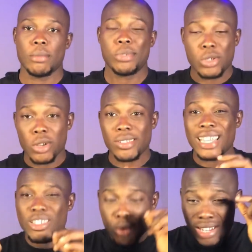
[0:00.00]
because
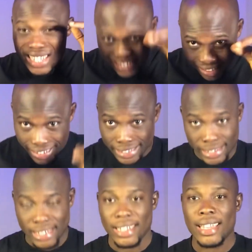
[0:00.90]
there's always a
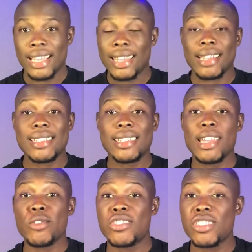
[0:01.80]
tendency that this
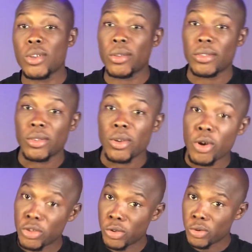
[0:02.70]
girl will cheat on
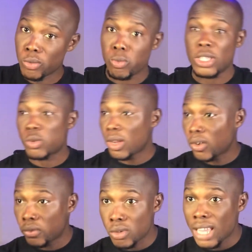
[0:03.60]
you with one
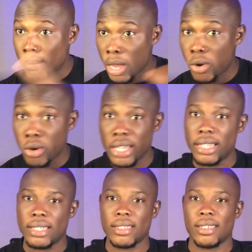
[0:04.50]
of those are male
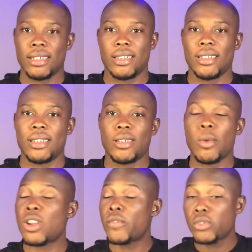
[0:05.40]
colleagues,
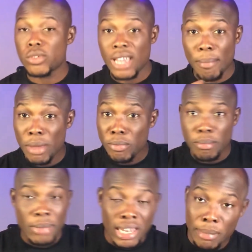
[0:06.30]
one of those are
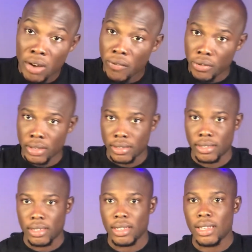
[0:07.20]
many male
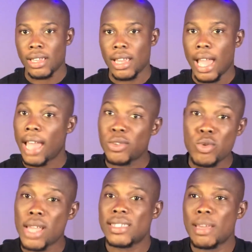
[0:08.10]
friends. And
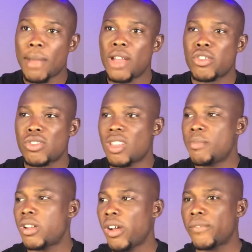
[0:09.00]
you as a man, you should not
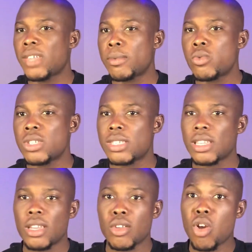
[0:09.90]
be comfortable with
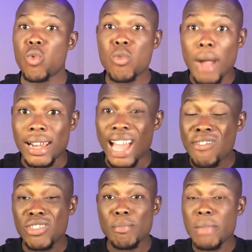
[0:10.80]
your woman
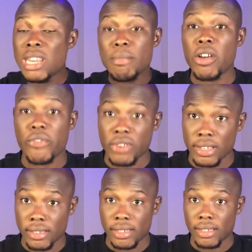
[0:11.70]
having many male
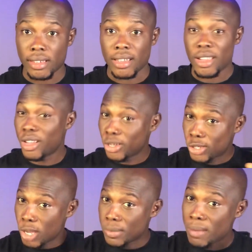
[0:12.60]
friends.
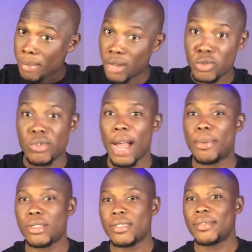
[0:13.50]
Something bad could
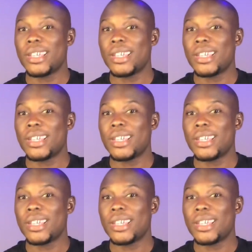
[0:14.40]
happen.